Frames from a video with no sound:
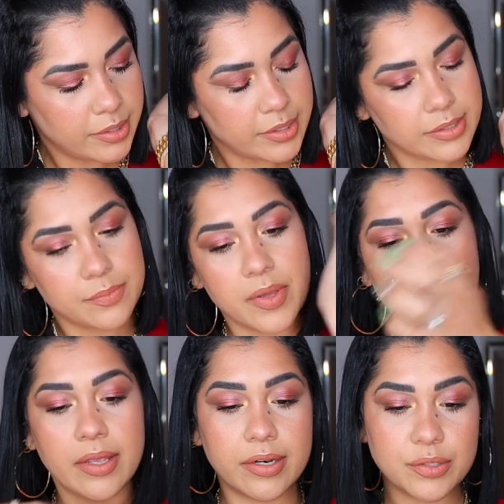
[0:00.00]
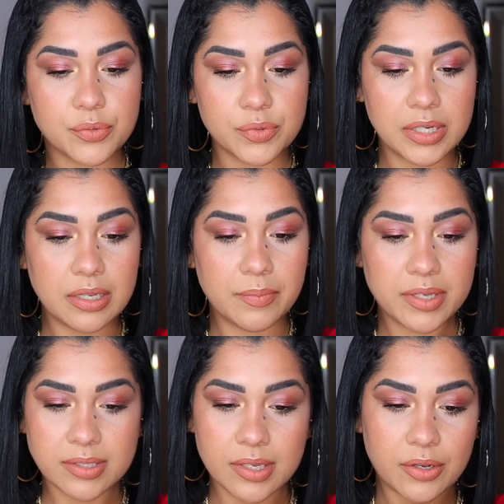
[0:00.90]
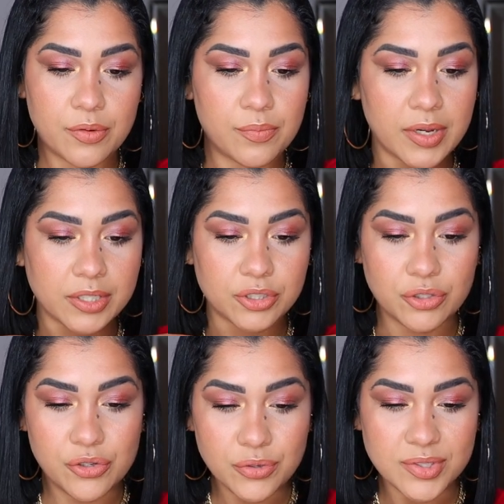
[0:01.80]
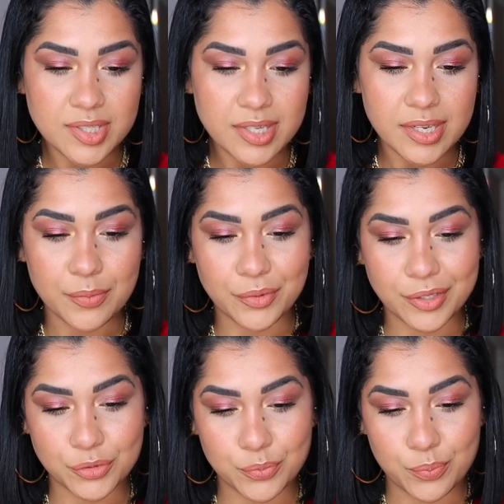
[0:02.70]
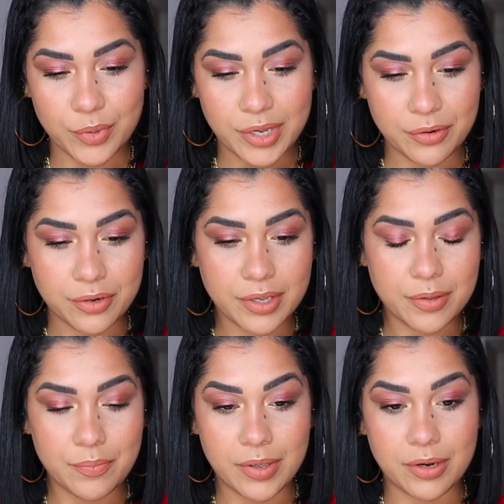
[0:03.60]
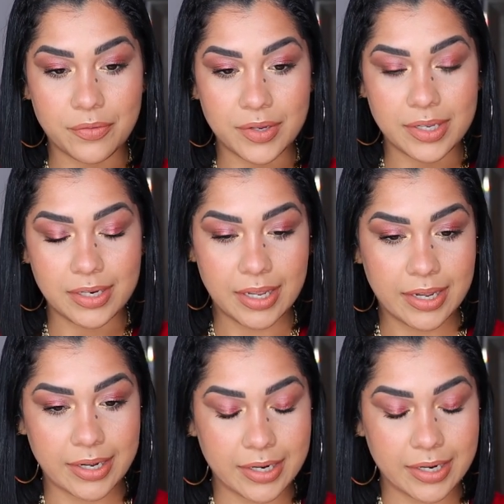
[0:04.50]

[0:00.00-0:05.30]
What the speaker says: This matte, it is really my skin complexion. You see it, but it's very, very light.